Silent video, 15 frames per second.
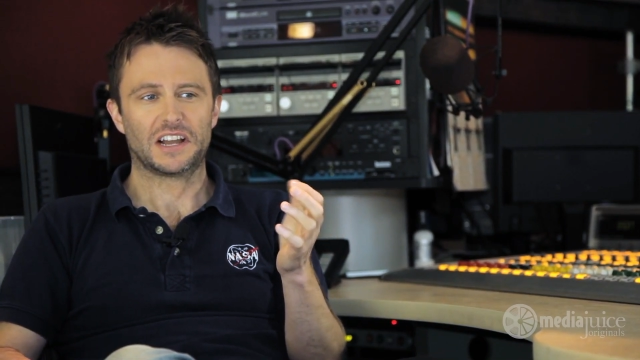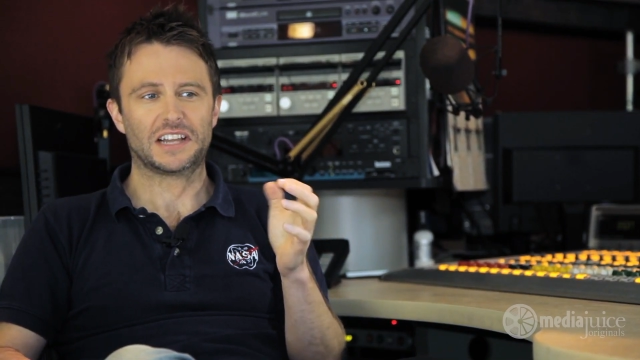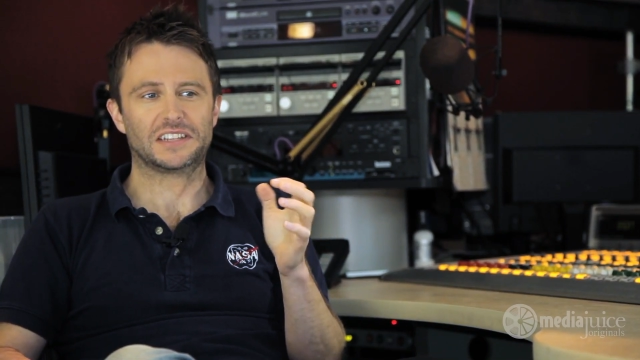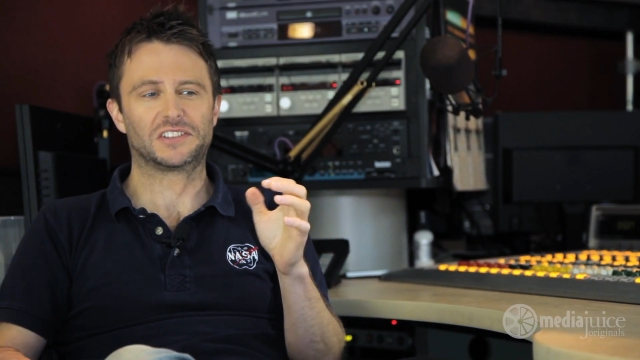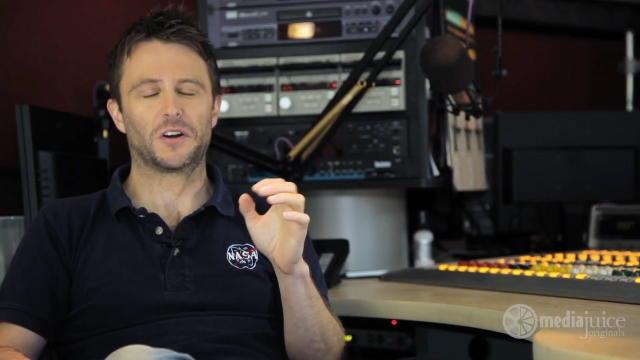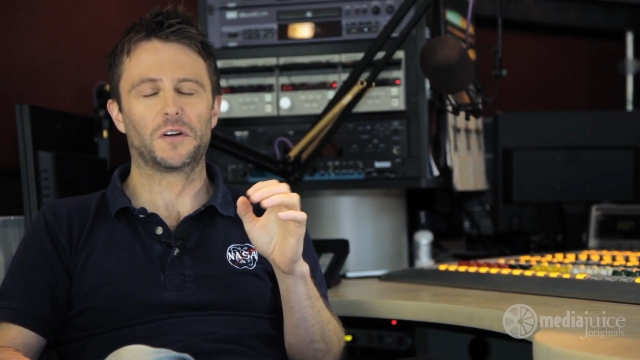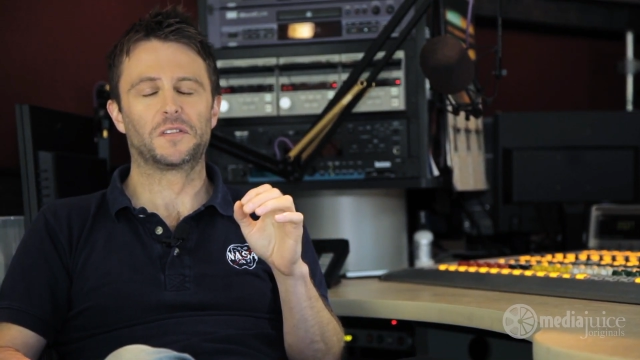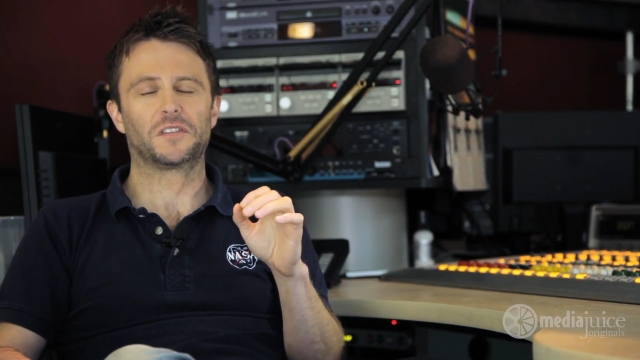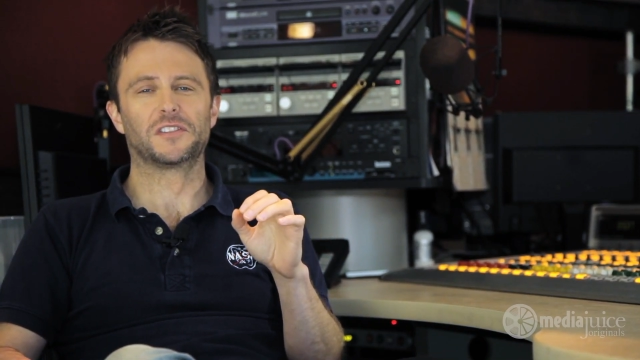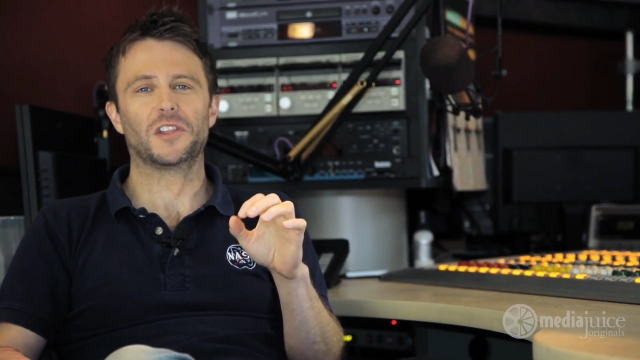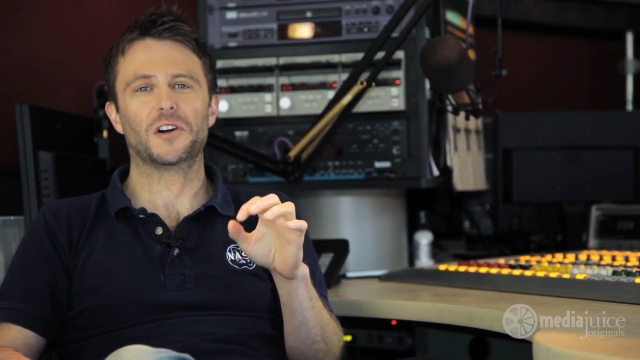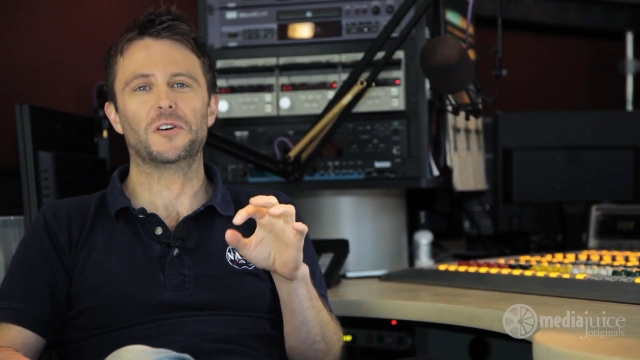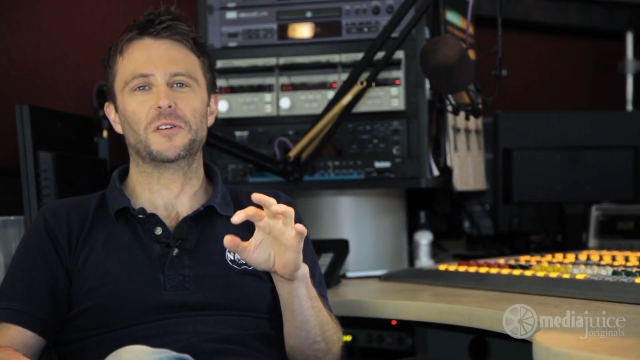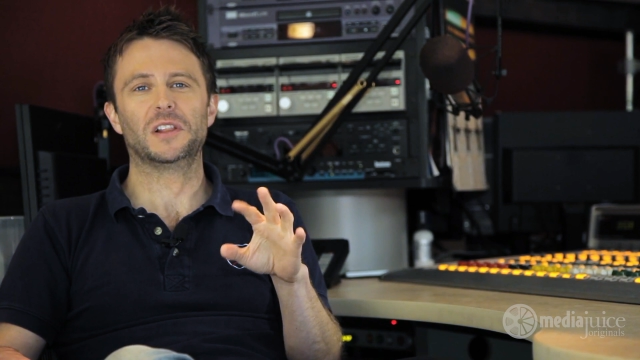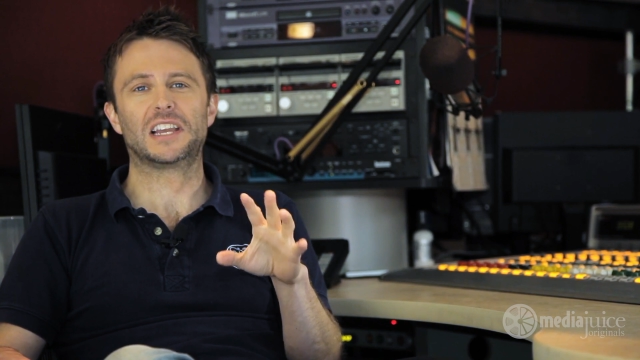I start
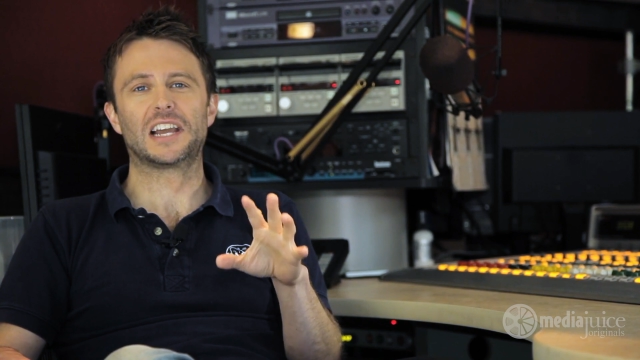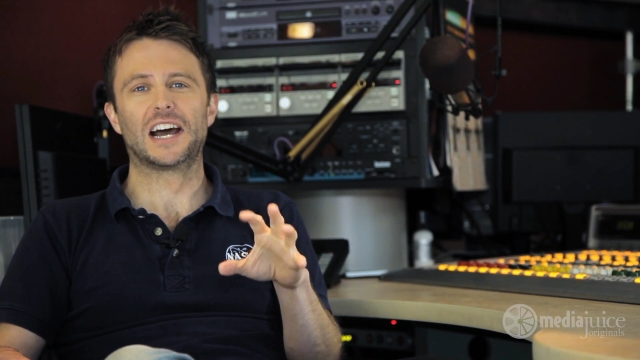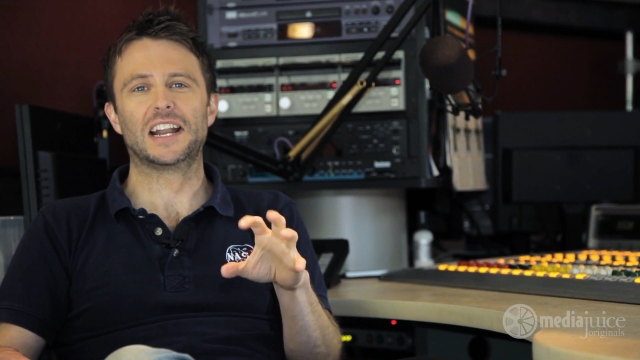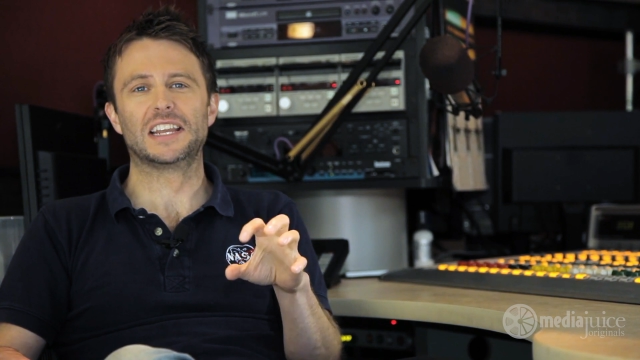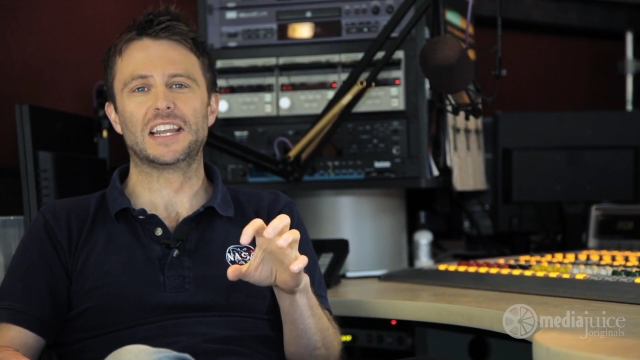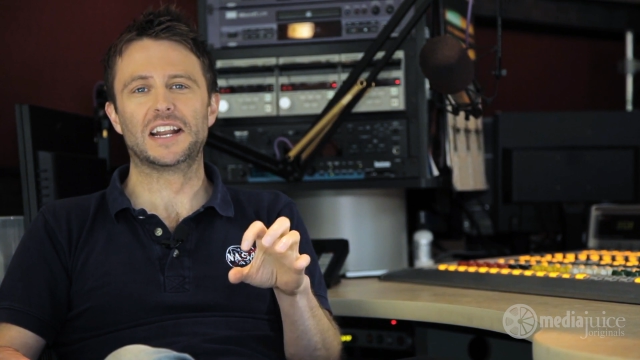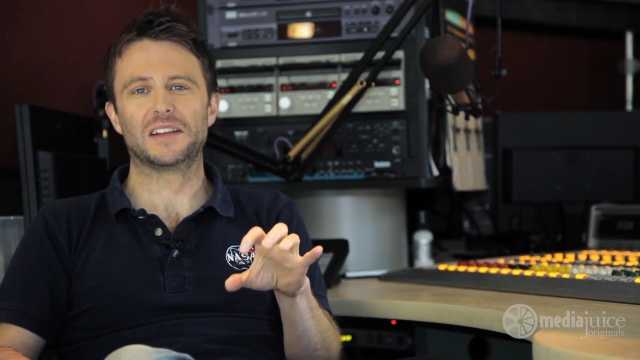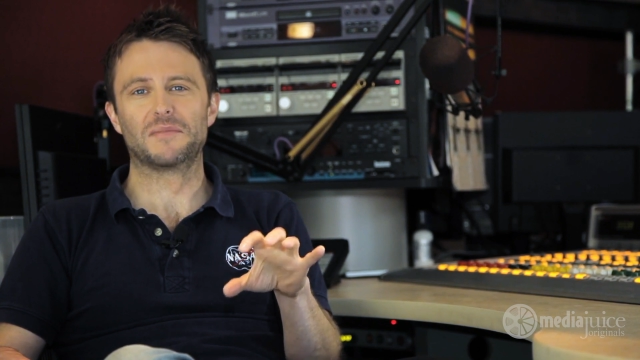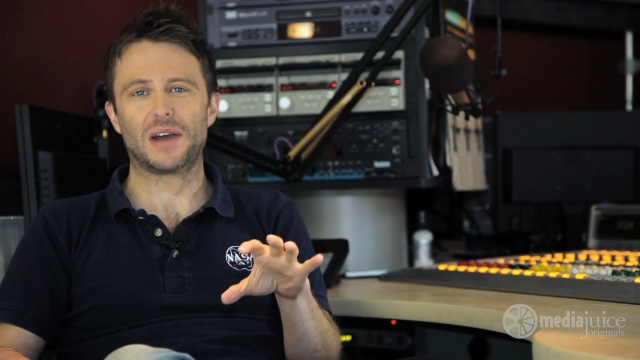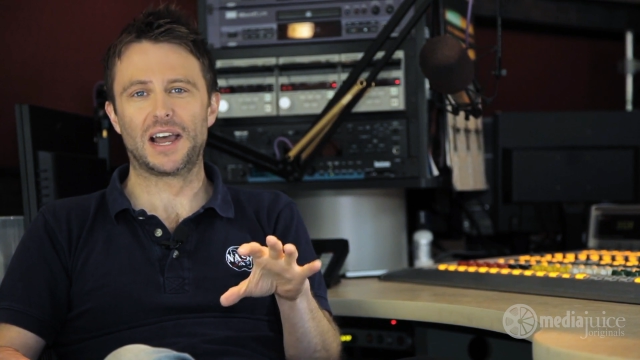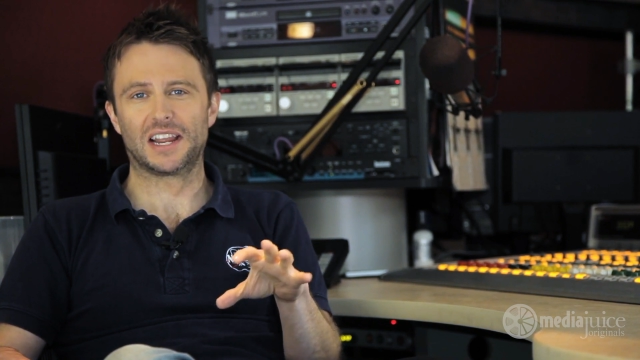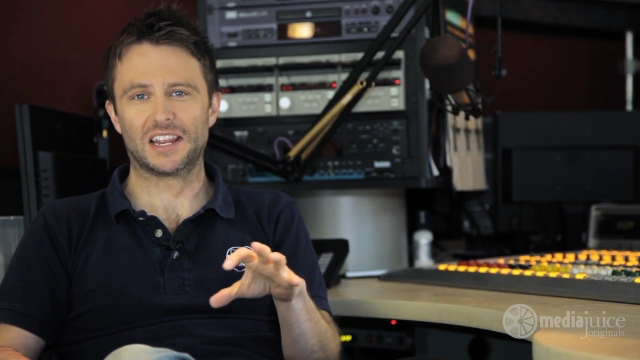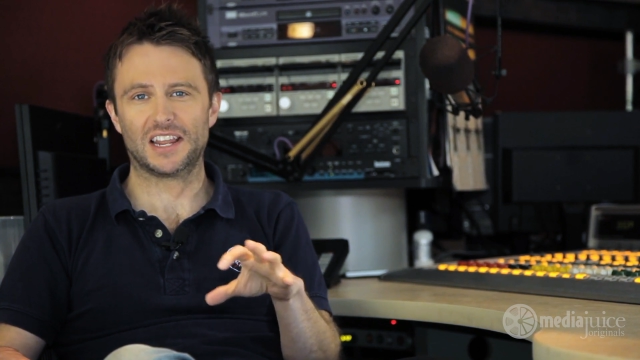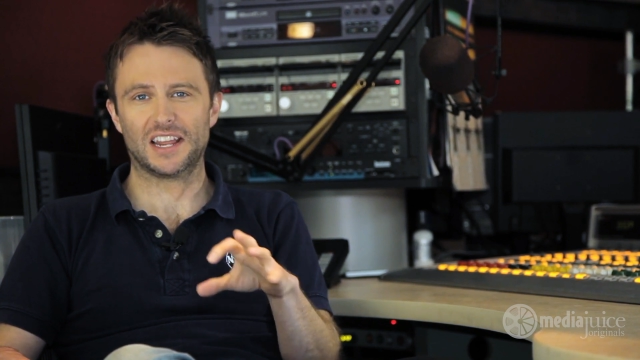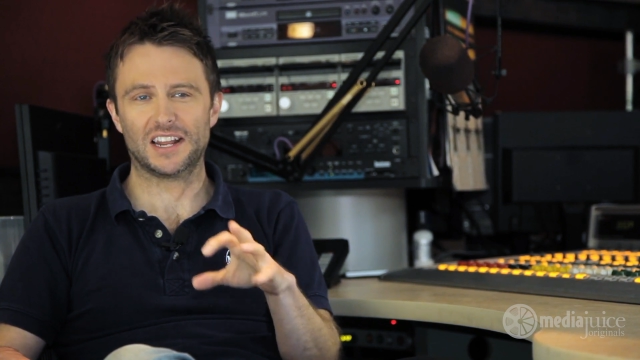slowly kind of getting
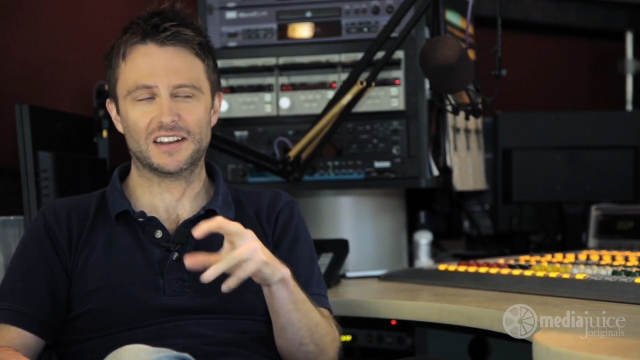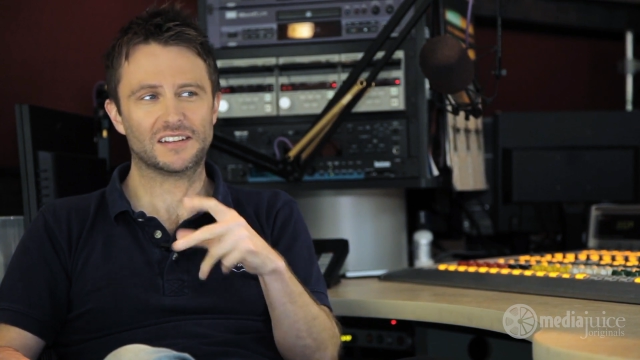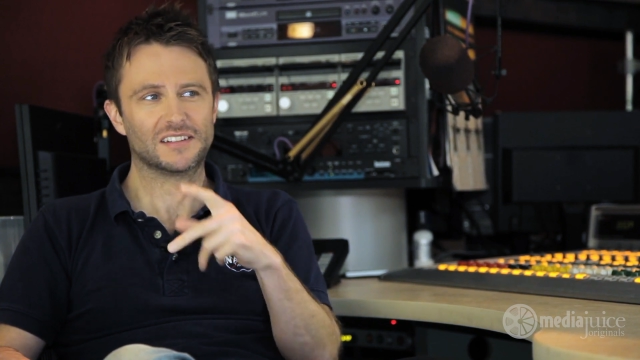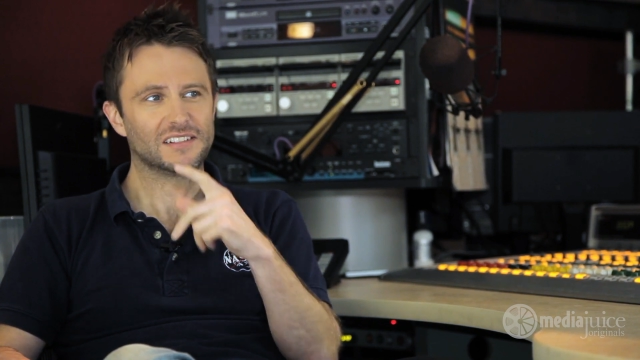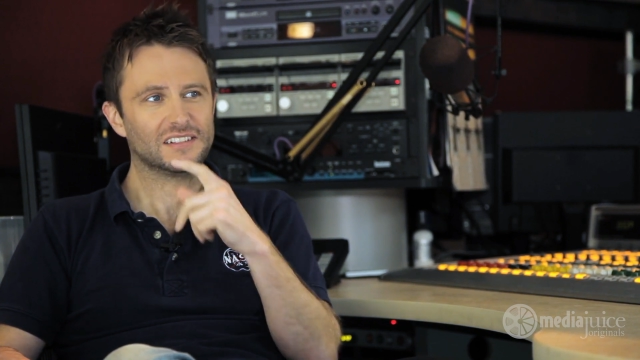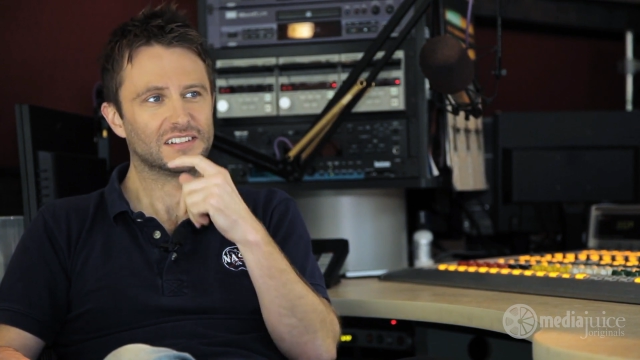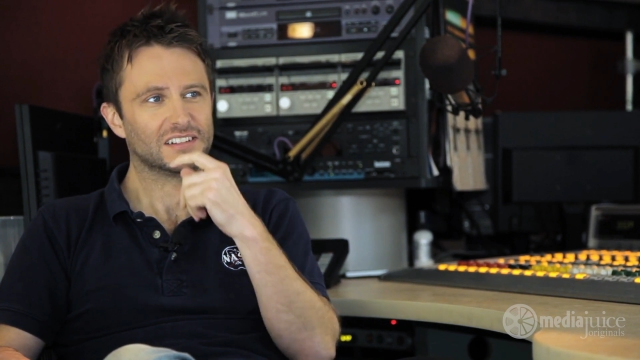back in.